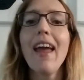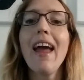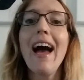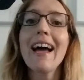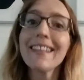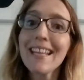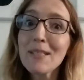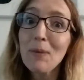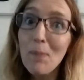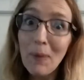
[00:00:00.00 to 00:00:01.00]
And guess
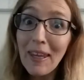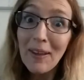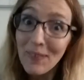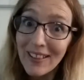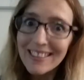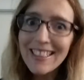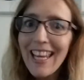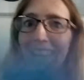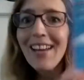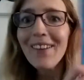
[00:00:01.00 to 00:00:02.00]
what book it was?
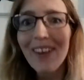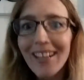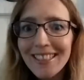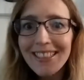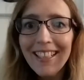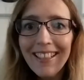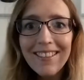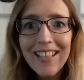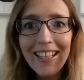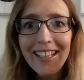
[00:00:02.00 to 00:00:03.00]
It was
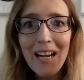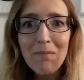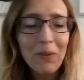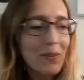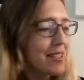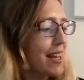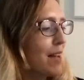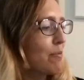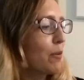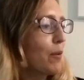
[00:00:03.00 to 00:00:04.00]
Jen Campbell's
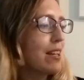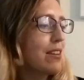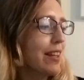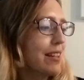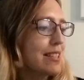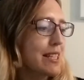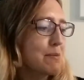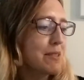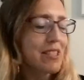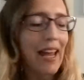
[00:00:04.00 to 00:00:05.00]
Weird Things
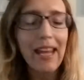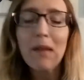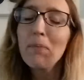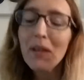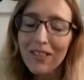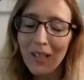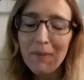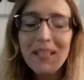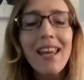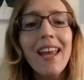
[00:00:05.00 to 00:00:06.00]
Customers Say in Bookshops.
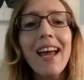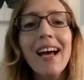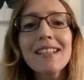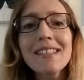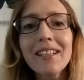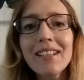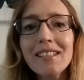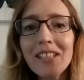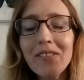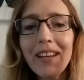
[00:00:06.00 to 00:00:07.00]
And so
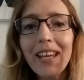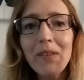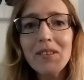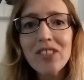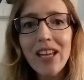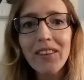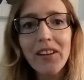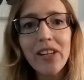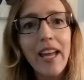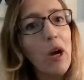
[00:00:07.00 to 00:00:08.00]
considering it was Jen that
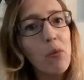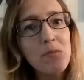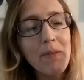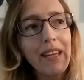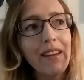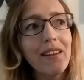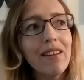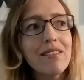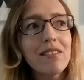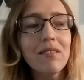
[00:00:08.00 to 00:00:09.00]
kind of helped me
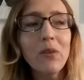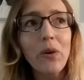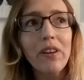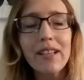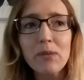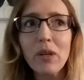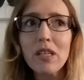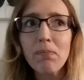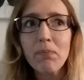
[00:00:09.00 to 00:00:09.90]
organise which